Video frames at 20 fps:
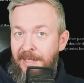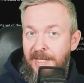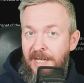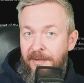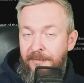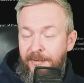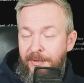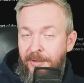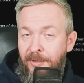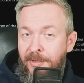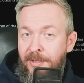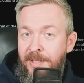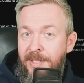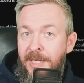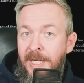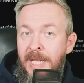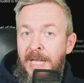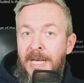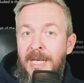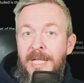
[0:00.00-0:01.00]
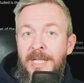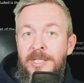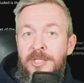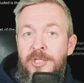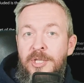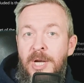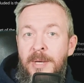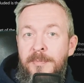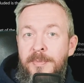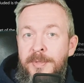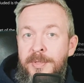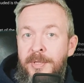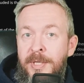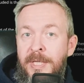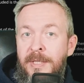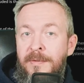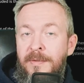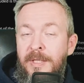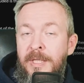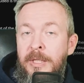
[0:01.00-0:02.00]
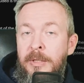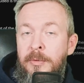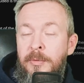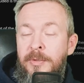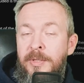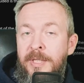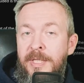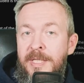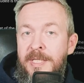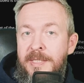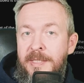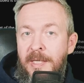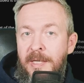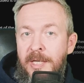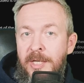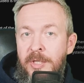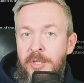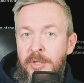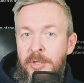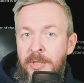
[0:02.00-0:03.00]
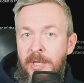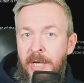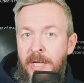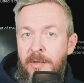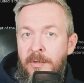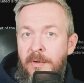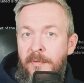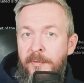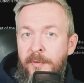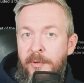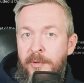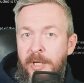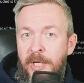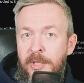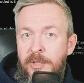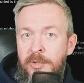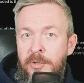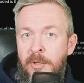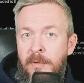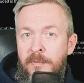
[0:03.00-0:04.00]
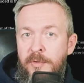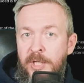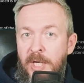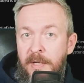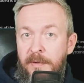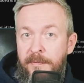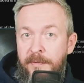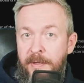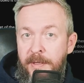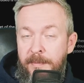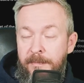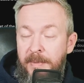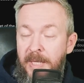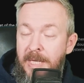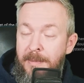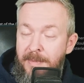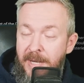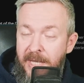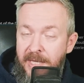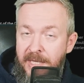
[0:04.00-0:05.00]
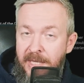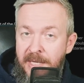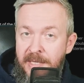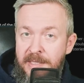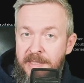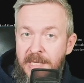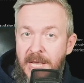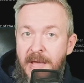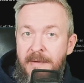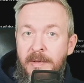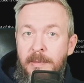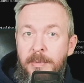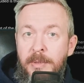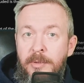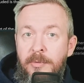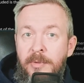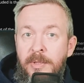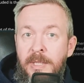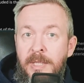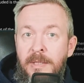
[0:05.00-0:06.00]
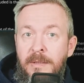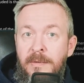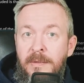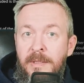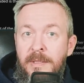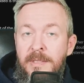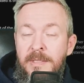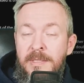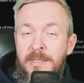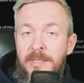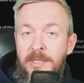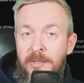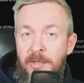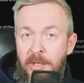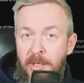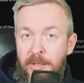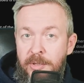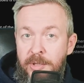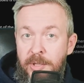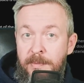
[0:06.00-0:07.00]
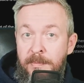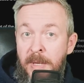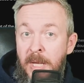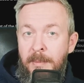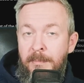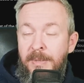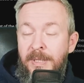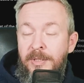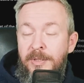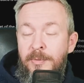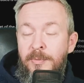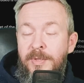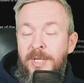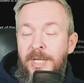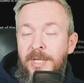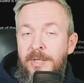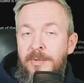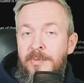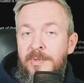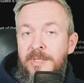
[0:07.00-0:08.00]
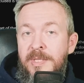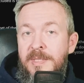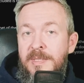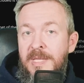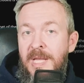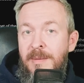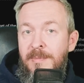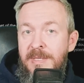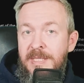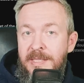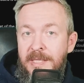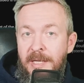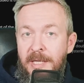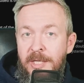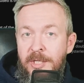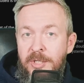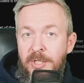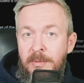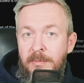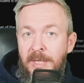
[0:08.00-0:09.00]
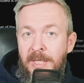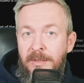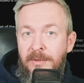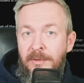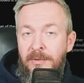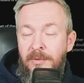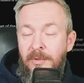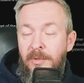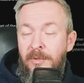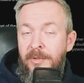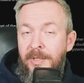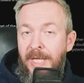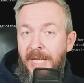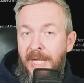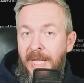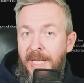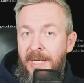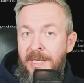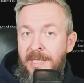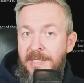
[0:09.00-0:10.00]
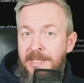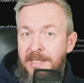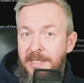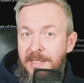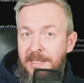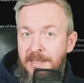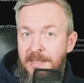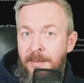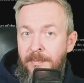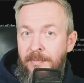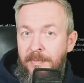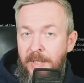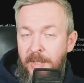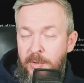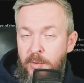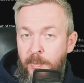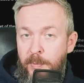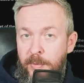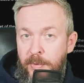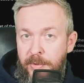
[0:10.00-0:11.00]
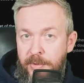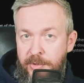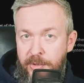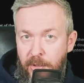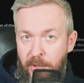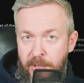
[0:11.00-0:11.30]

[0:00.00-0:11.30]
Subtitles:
enough talk, let's jump straight into the installation and configuration of Jellyfin. In my case, I will be doing it in a Synology, but you can use the same installation method on any system that supports